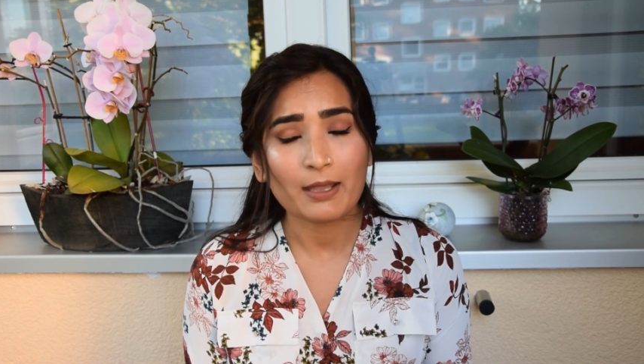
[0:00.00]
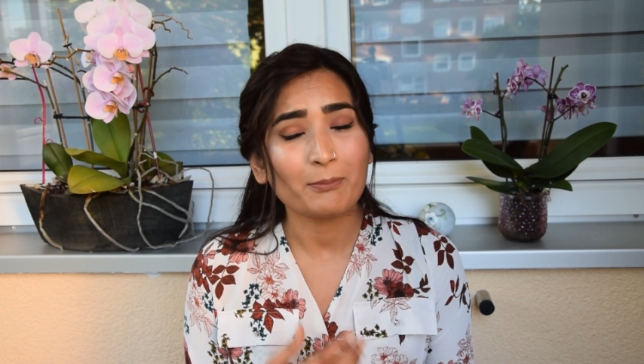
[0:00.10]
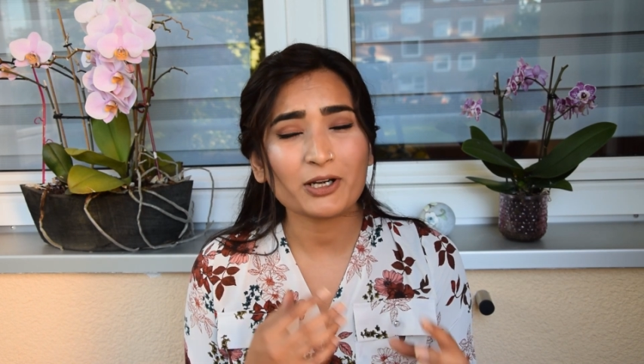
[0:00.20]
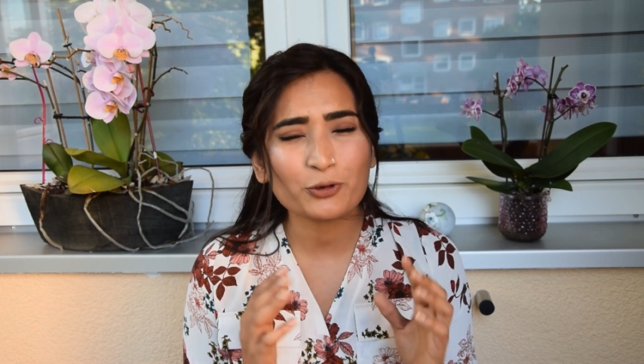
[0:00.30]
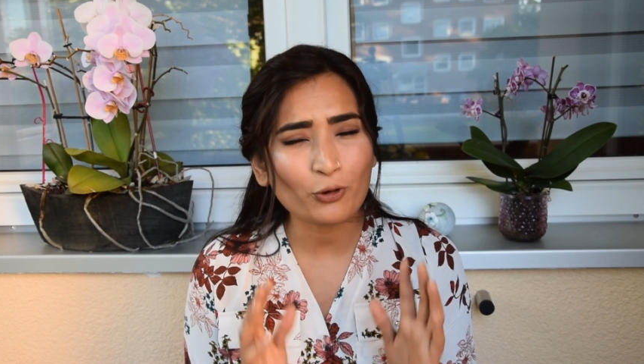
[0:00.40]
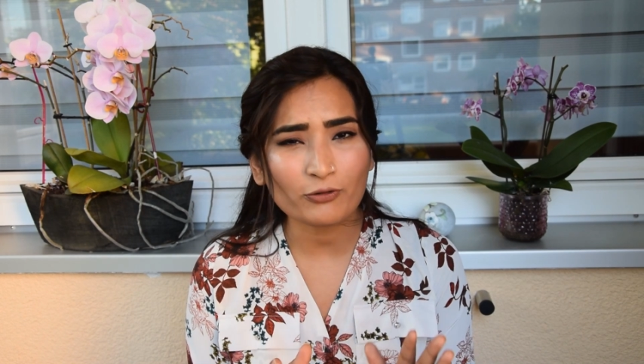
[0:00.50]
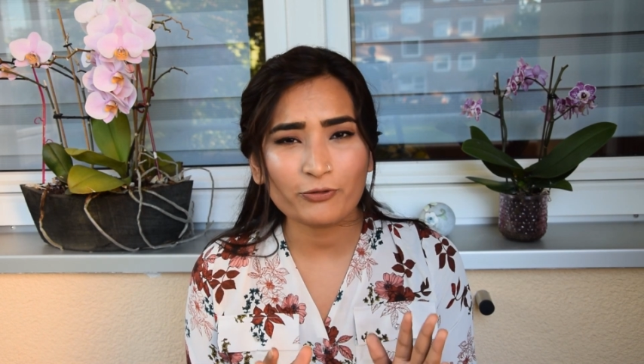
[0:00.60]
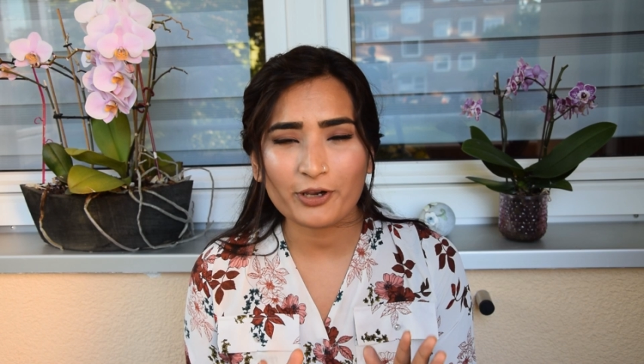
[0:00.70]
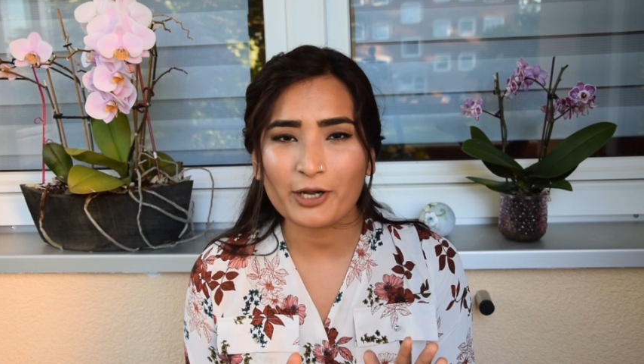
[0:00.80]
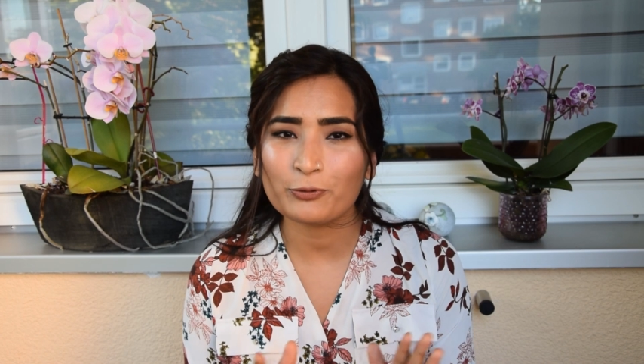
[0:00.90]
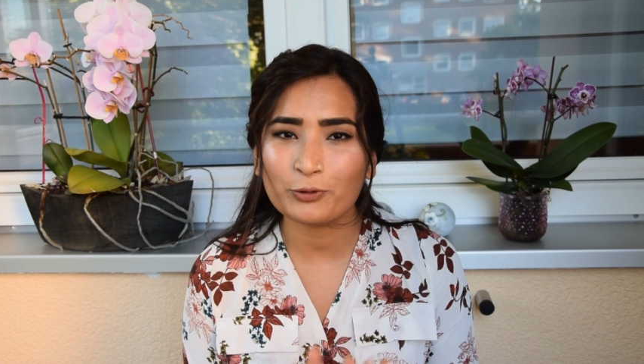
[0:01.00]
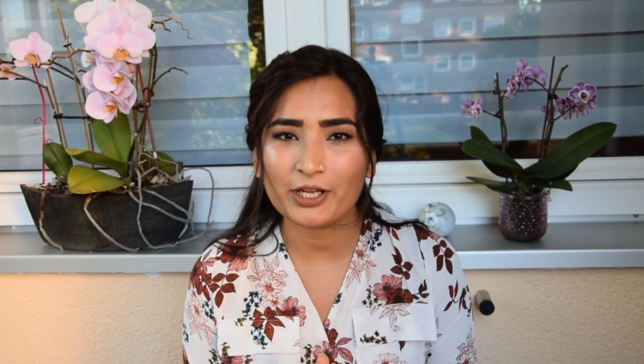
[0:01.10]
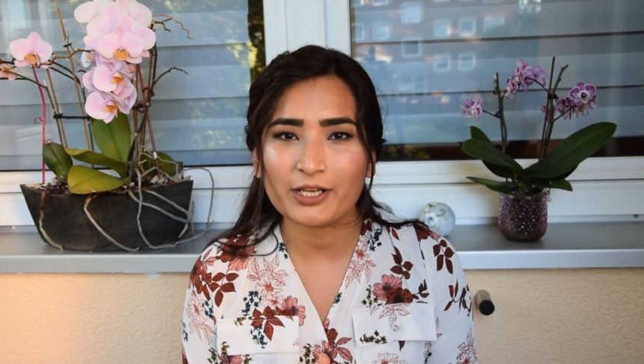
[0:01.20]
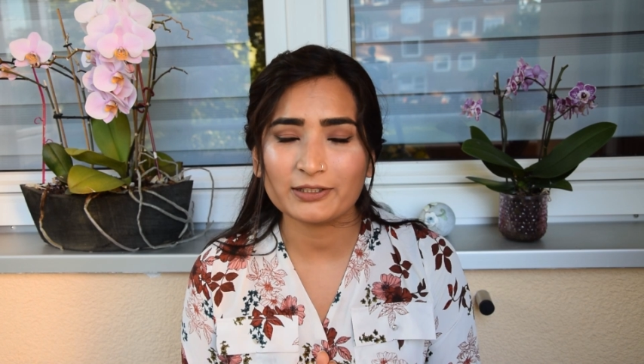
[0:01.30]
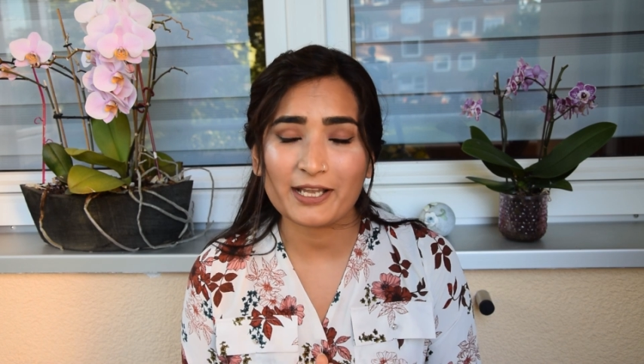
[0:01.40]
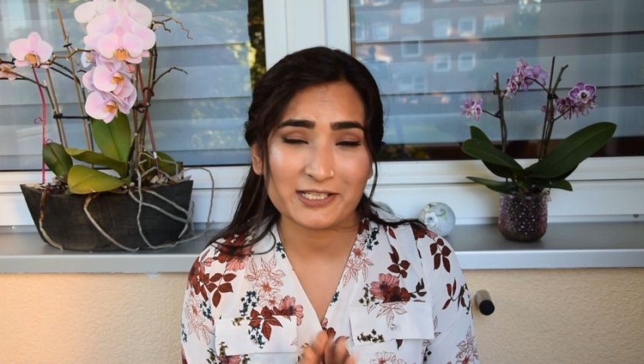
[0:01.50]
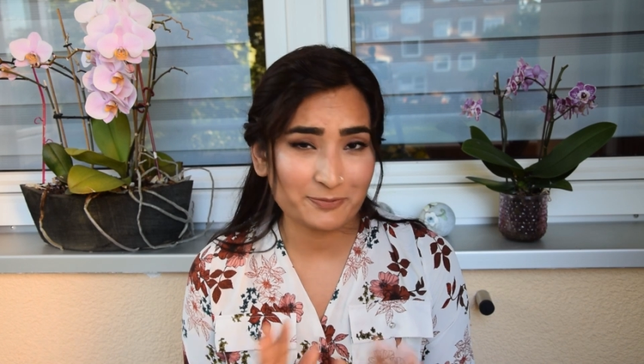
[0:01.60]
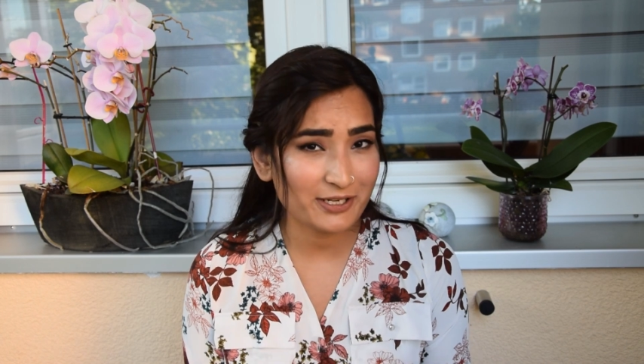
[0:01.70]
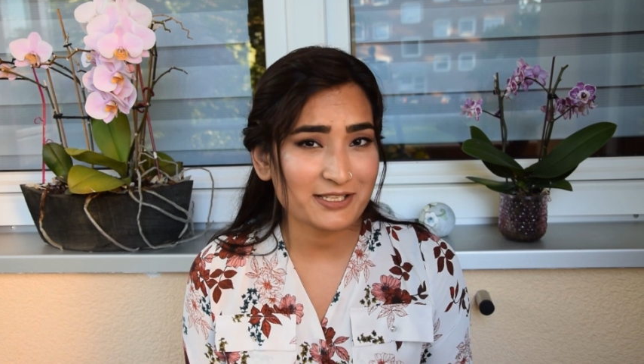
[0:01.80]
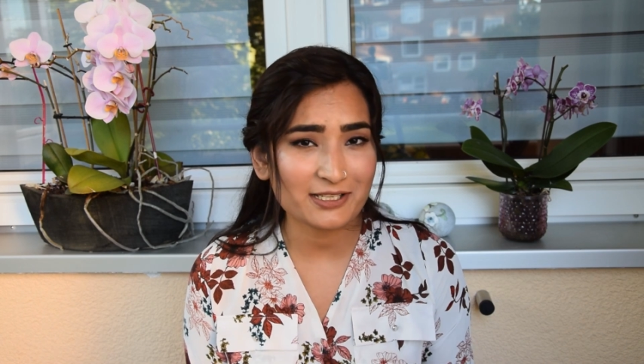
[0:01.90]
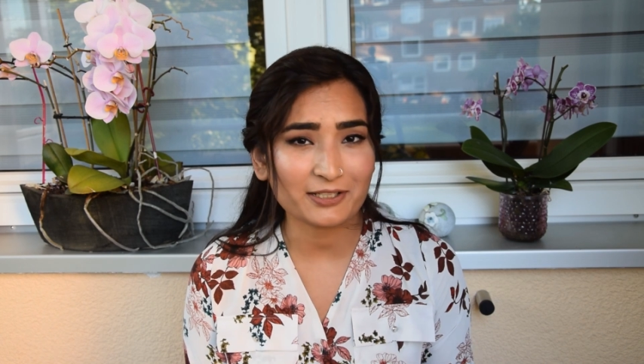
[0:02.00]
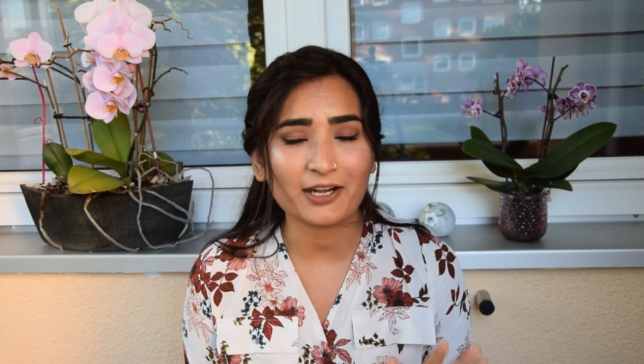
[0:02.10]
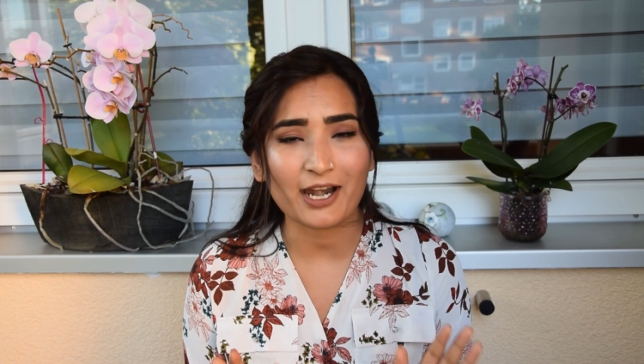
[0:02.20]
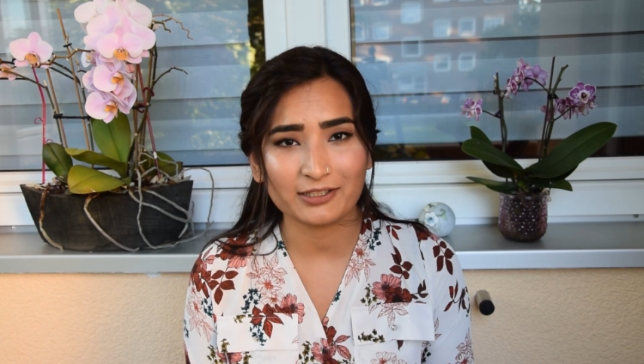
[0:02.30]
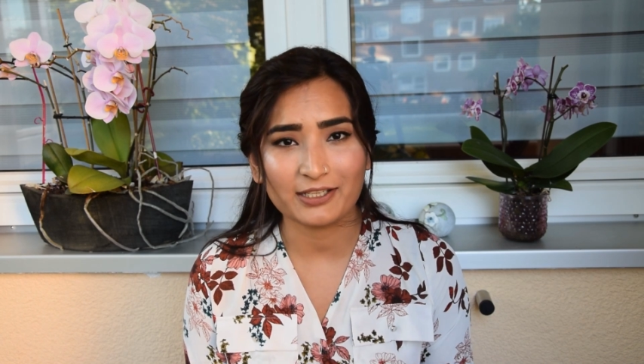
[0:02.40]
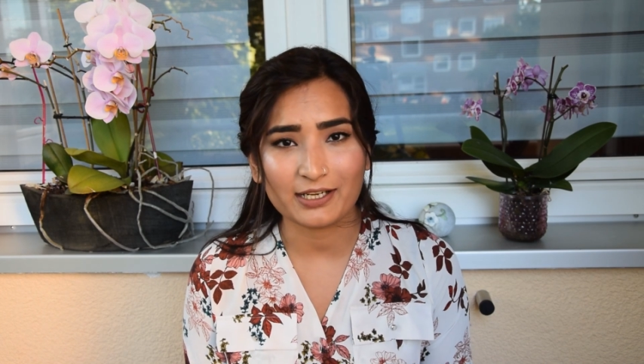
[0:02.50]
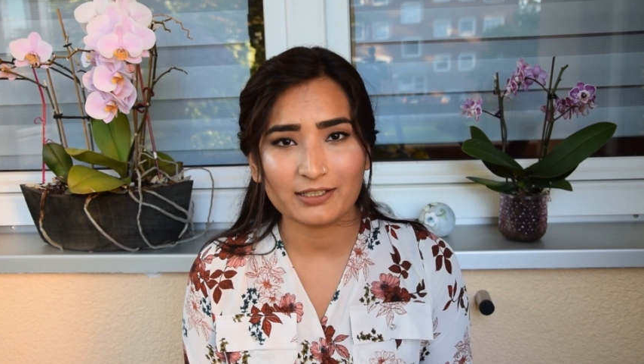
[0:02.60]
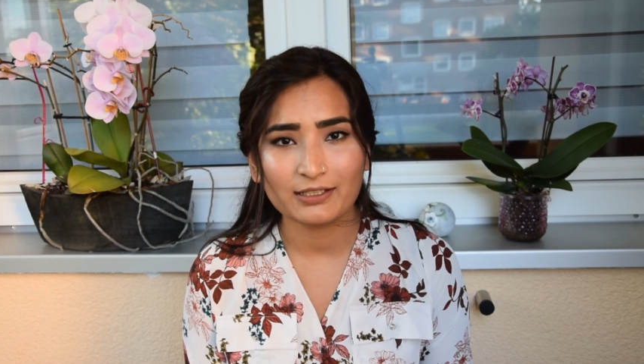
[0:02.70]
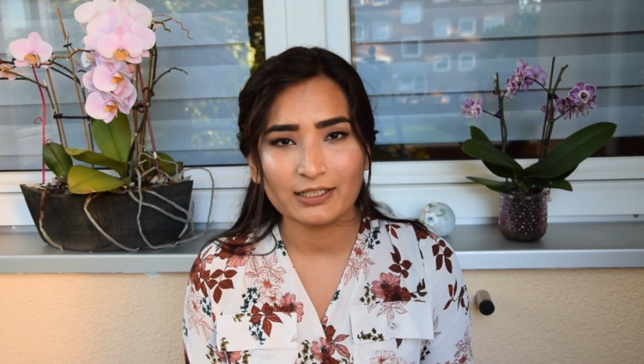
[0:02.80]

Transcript: But don't forget to take the experience letter at the end.